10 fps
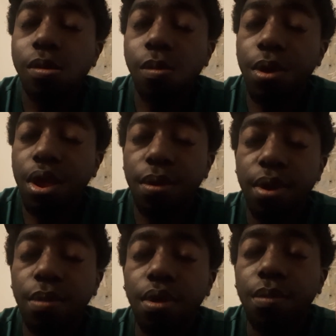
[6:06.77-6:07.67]
whatever,
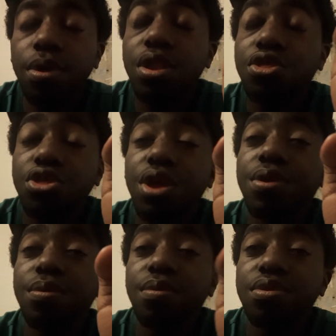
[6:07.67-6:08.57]
I'm going to share
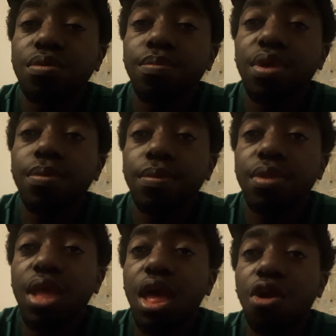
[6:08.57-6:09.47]
it with some people
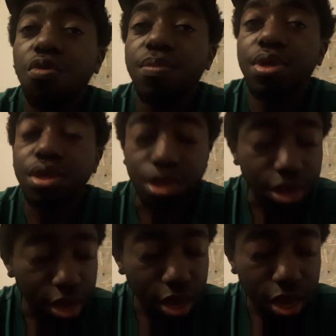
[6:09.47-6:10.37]
that helped me
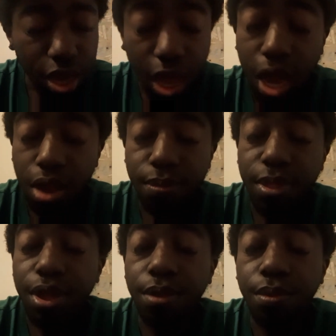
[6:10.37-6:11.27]
got up
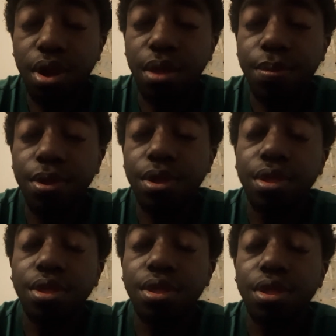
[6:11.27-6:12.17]
there, whatever,
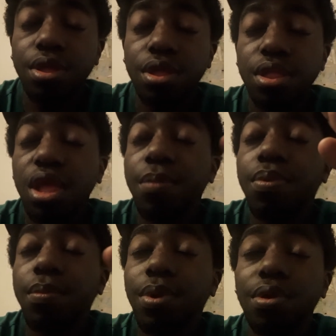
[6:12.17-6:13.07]
that
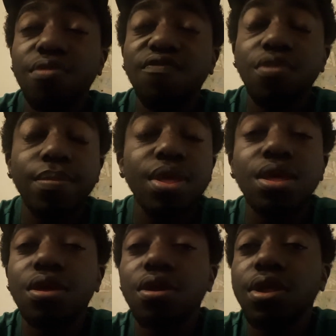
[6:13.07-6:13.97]
promoted for
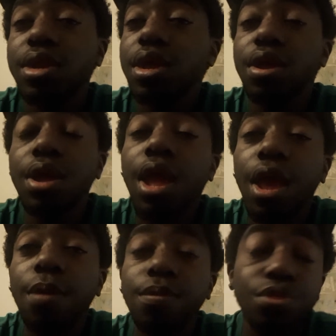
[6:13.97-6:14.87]
me and
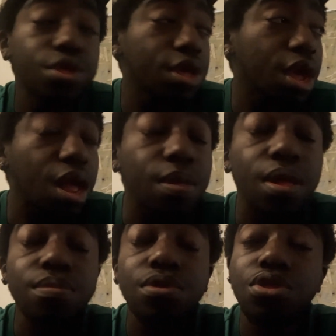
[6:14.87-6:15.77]
everything.
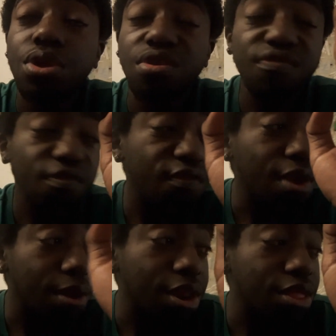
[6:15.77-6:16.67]
I'm just grateful for
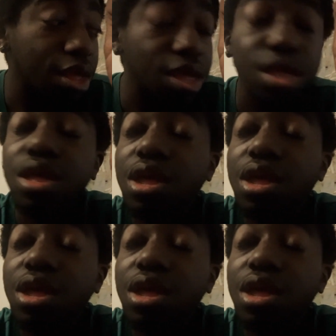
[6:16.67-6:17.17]
anything